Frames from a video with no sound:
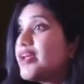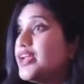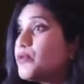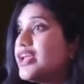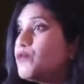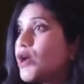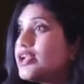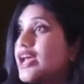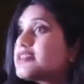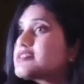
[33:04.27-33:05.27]

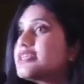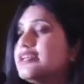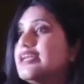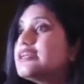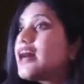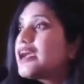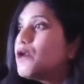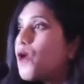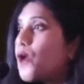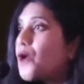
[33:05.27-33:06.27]
2021 at the Sydney
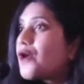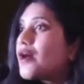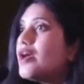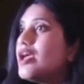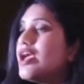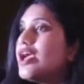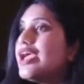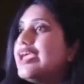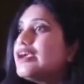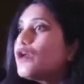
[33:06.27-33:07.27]
Dialogue,
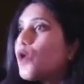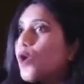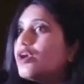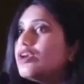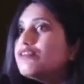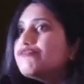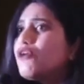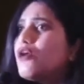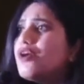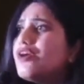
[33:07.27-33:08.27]
he
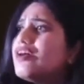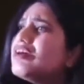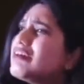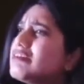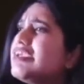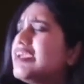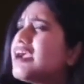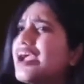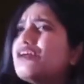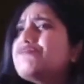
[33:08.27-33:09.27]

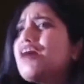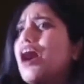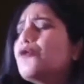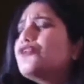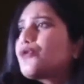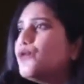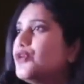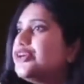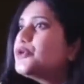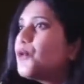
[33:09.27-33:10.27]
kind of
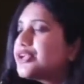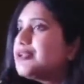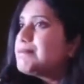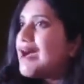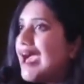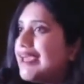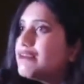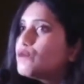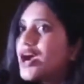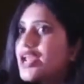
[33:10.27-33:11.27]
outruled total ban,
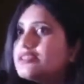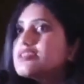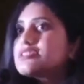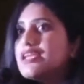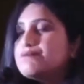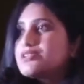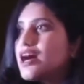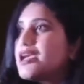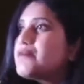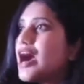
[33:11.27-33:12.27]
while at the same
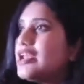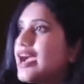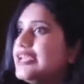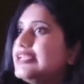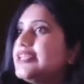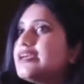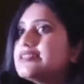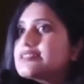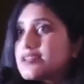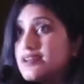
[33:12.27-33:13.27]
time highlighting the
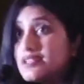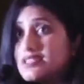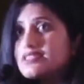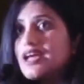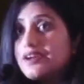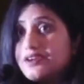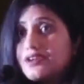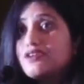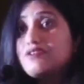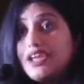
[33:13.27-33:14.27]
concerns that
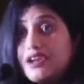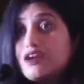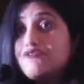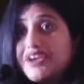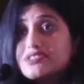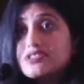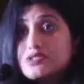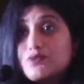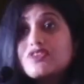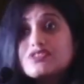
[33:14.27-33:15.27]
India faces
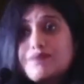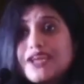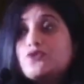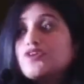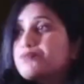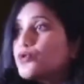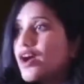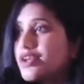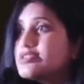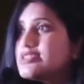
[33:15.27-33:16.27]
with respect to
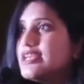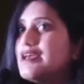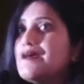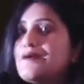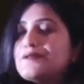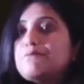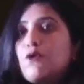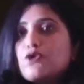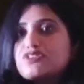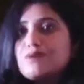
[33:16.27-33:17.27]
cryptocurrency, the
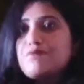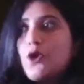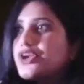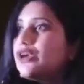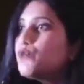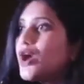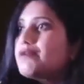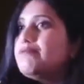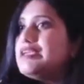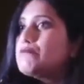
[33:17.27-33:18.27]
most important
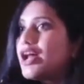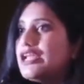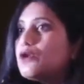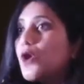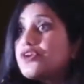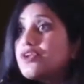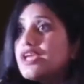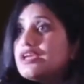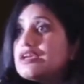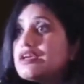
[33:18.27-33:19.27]
one being money laundering,